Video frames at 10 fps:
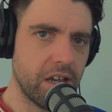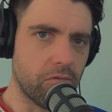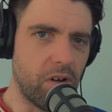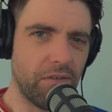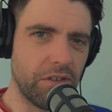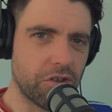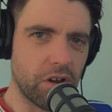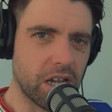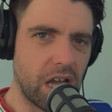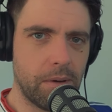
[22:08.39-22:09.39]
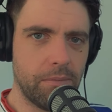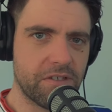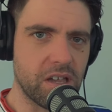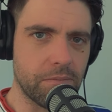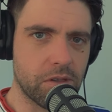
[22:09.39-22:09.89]
rather than trying to come up with
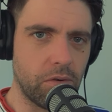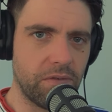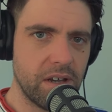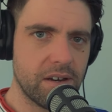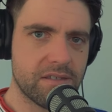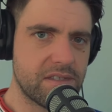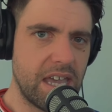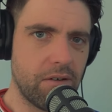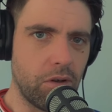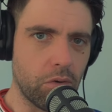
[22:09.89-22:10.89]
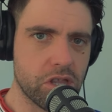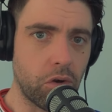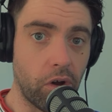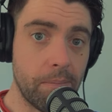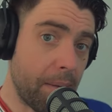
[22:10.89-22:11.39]
some sort of theory or
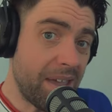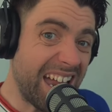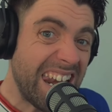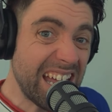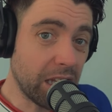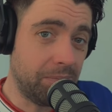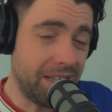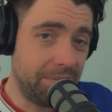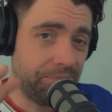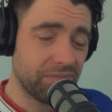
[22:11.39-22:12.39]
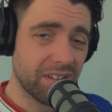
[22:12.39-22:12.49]
story, maybe a little bit.